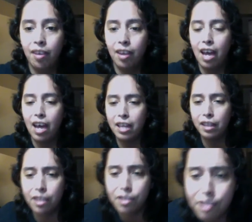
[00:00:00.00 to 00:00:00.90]
Hi,
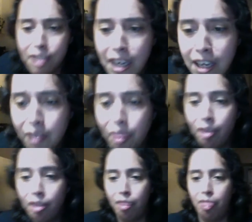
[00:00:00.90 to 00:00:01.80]
Lindsay.
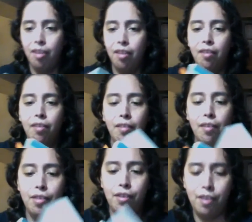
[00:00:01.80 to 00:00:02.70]

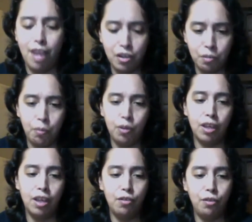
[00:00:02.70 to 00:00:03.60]
The next book
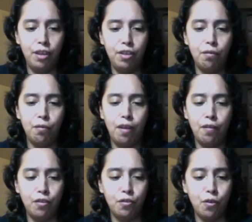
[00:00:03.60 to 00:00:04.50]
is Linda
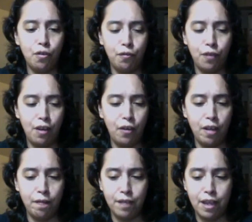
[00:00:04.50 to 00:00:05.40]
Ravenscroft's Fairy
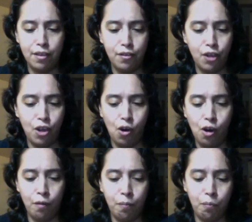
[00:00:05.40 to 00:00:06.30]
and Fantasy
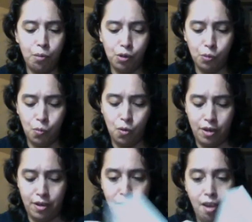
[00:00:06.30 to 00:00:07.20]
Art, Book
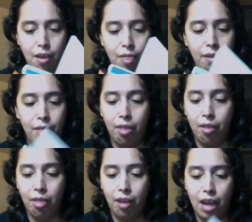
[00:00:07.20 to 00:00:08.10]
1.
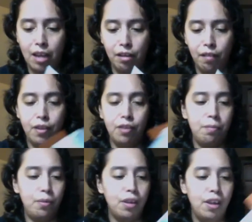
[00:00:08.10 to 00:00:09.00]
I love this
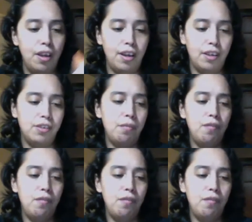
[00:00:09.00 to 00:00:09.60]
book. Now, some of